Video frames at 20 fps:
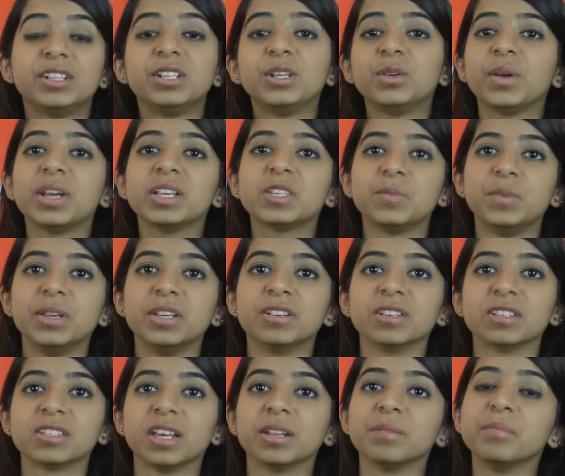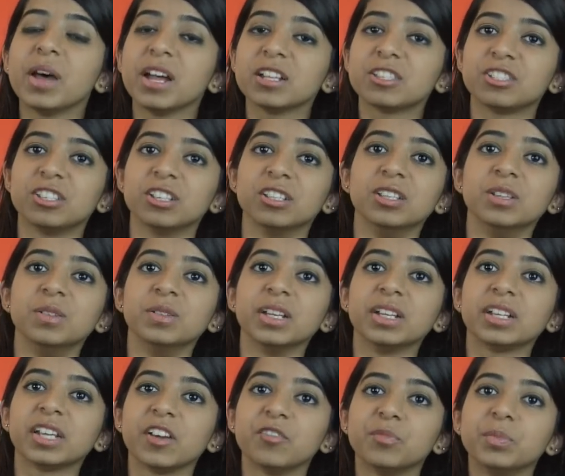The two-way speakers that match the
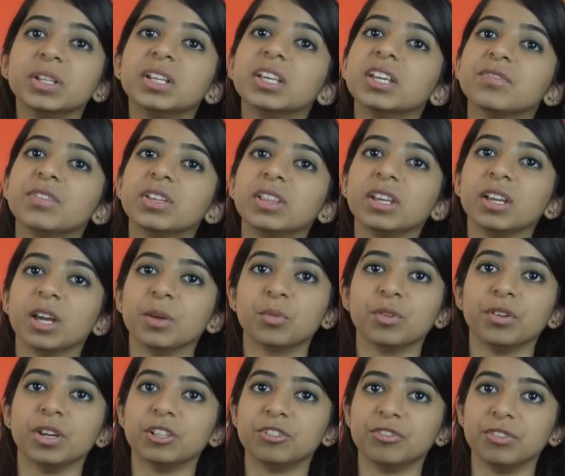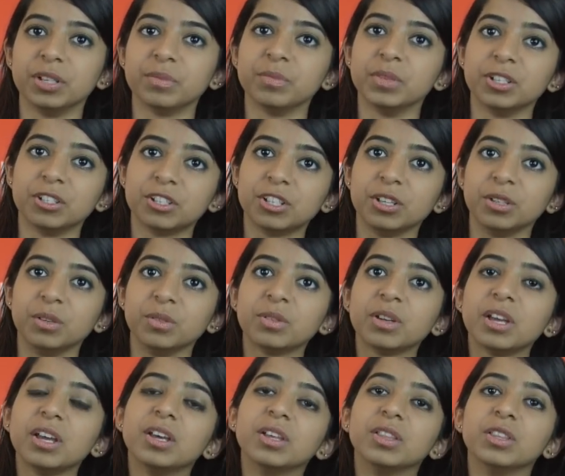unit have been given the upgrade treatment too.
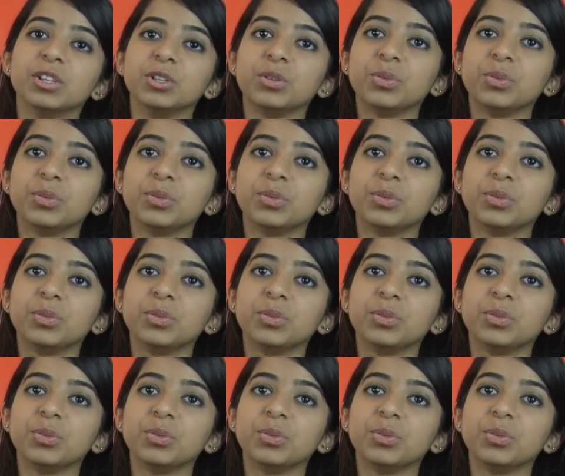The